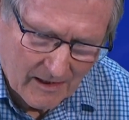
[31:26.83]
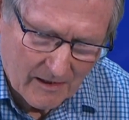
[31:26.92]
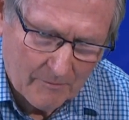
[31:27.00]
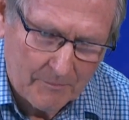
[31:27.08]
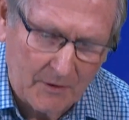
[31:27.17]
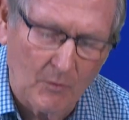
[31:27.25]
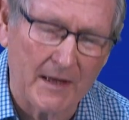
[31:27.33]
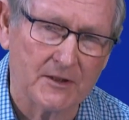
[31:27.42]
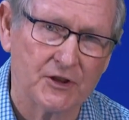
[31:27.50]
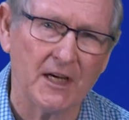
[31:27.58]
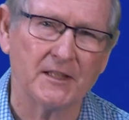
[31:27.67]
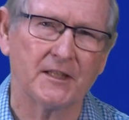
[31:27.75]
But when
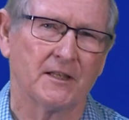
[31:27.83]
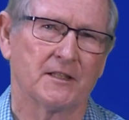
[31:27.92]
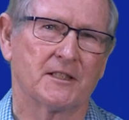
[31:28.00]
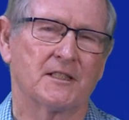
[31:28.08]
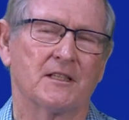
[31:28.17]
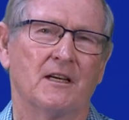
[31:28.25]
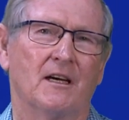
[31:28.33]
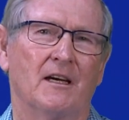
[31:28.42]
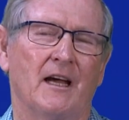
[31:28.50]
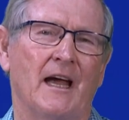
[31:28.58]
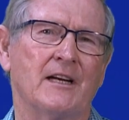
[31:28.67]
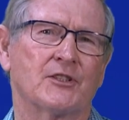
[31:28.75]
Jesus
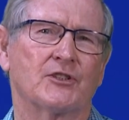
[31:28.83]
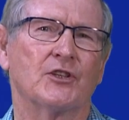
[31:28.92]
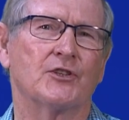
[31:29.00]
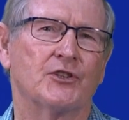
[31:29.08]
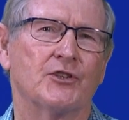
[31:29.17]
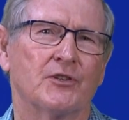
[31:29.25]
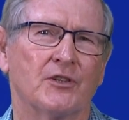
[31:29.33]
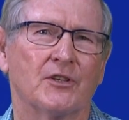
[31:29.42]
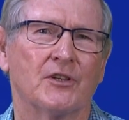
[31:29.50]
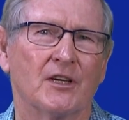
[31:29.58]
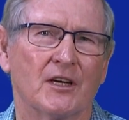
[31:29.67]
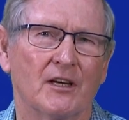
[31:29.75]

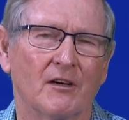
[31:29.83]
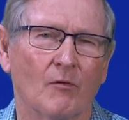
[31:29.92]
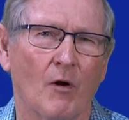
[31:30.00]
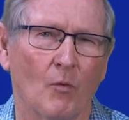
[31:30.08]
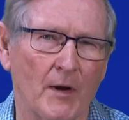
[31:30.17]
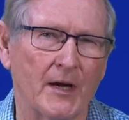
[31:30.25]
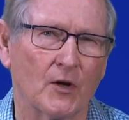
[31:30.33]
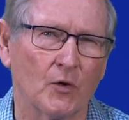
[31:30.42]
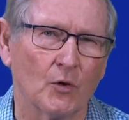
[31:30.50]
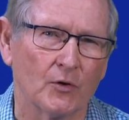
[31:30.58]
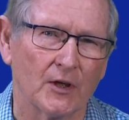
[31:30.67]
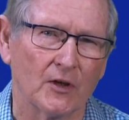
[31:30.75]
instituted what we
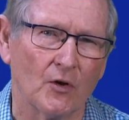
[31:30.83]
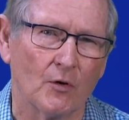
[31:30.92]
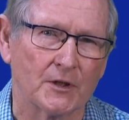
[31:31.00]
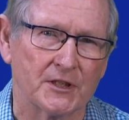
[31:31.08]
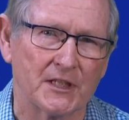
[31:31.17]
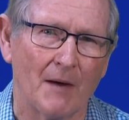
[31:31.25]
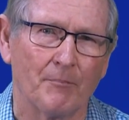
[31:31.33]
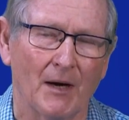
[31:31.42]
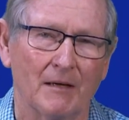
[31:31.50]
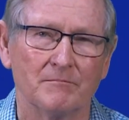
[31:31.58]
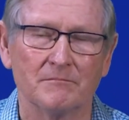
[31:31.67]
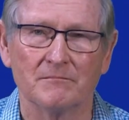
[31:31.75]
call the Lord's Supper,
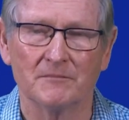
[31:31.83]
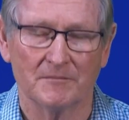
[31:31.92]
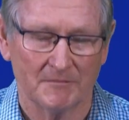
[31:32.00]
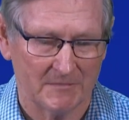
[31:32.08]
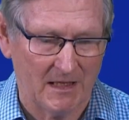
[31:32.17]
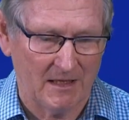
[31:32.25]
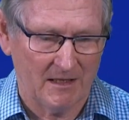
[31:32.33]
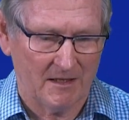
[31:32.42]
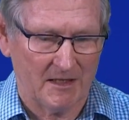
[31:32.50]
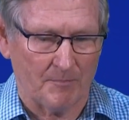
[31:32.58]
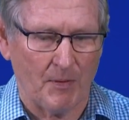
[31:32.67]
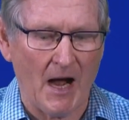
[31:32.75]

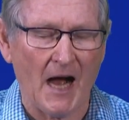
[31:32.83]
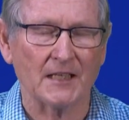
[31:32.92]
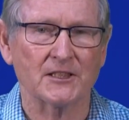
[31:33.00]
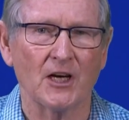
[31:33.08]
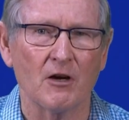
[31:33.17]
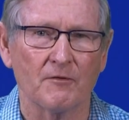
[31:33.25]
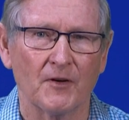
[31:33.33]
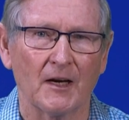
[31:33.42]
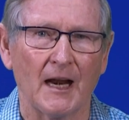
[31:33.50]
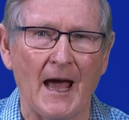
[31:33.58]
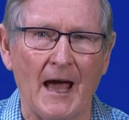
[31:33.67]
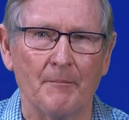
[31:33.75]
the Passover
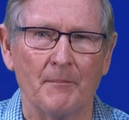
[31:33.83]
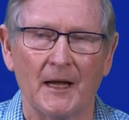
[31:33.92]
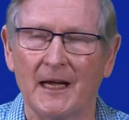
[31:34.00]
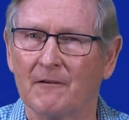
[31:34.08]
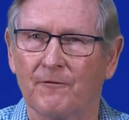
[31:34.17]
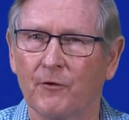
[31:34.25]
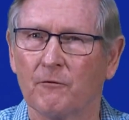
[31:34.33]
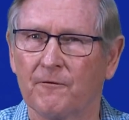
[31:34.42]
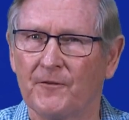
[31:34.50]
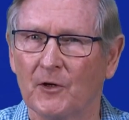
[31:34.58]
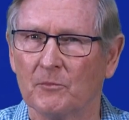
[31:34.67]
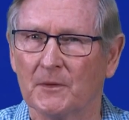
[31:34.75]
lamb in
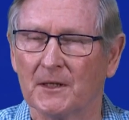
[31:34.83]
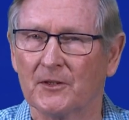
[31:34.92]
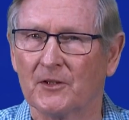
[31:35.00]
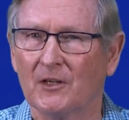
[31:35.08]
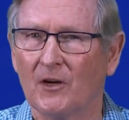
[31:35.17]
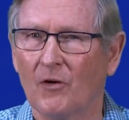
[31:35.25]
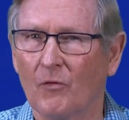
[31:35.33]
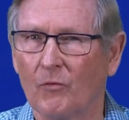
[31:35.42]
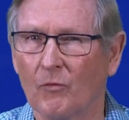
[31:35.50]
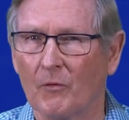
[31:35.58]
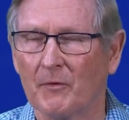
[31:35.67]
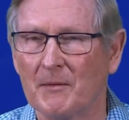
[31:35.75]
fulfillment,
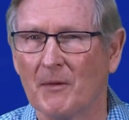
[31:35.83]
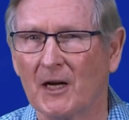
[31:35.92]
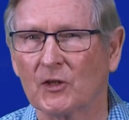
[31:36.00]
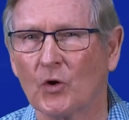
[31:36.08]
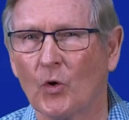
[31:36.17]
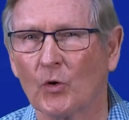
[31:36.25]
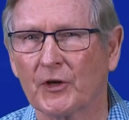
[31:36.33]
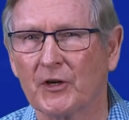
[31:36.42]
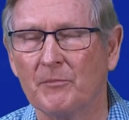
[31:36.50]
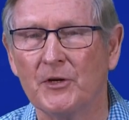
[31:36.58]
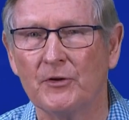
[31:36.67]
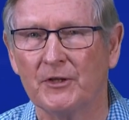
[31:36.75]
what we might call
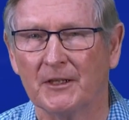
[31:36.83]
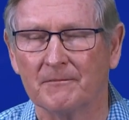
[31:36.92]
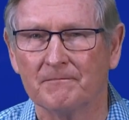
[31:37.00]
communion,